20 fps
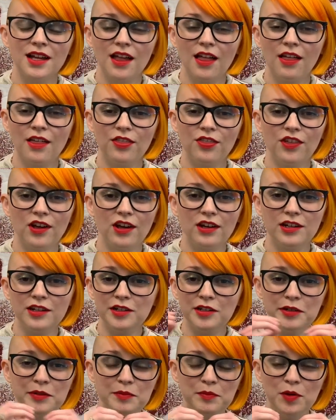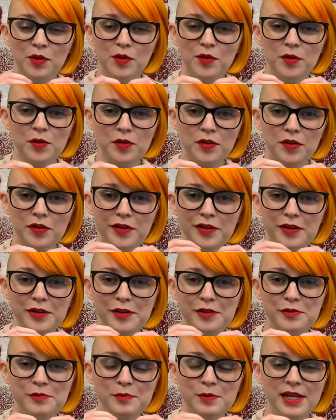The more
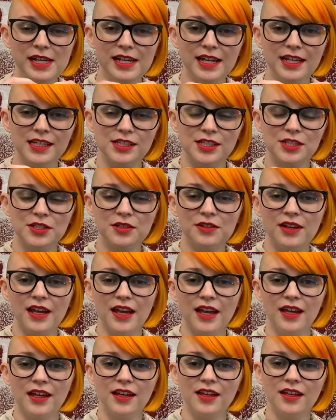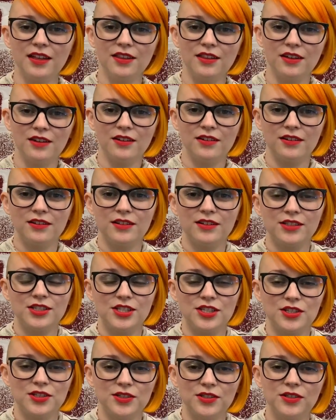we get together,
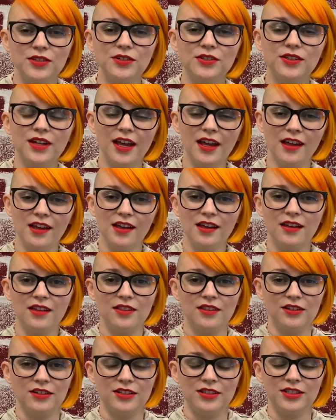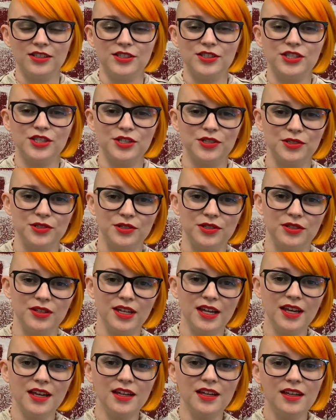together,
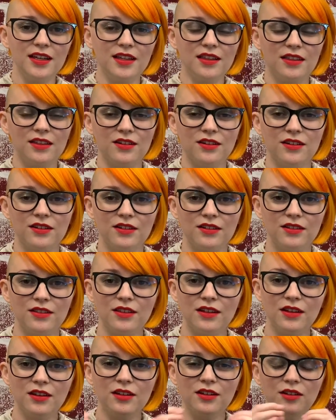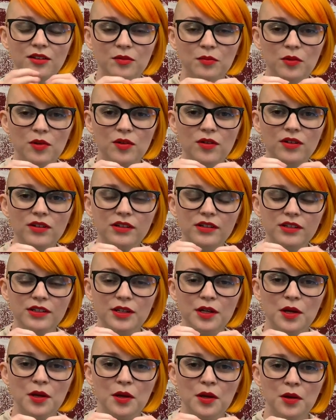together, the more
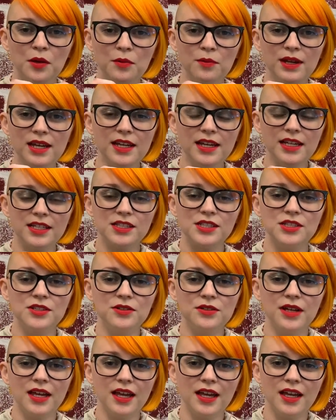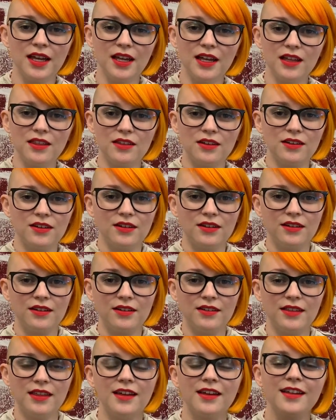we get together,
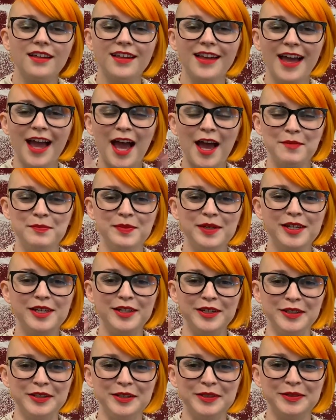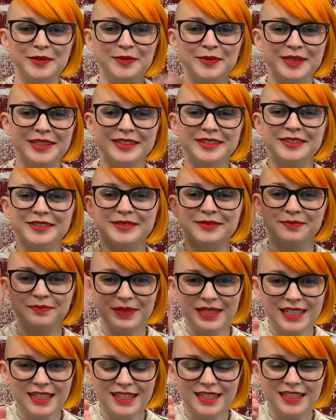the happier we'll
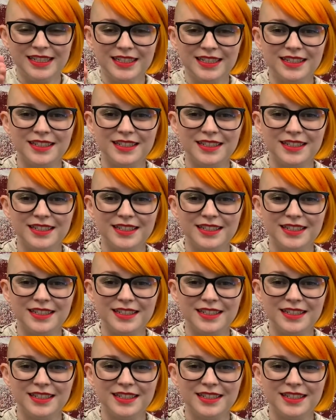be,